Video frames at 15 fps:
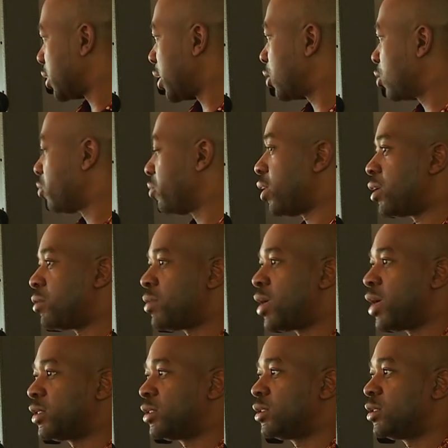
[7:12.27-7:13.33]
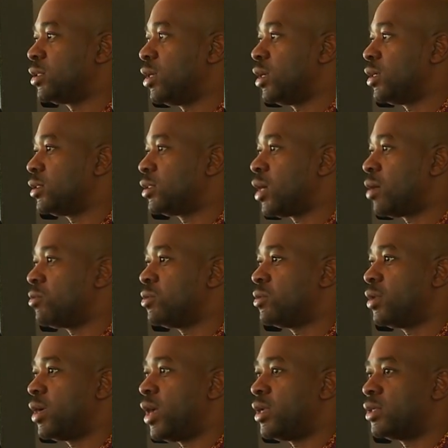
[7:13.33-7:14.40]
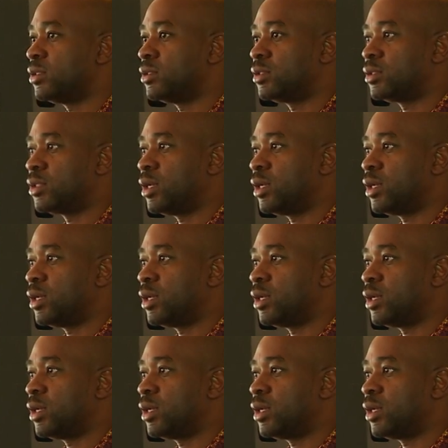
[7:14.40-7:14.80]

thank you very much, Chamu and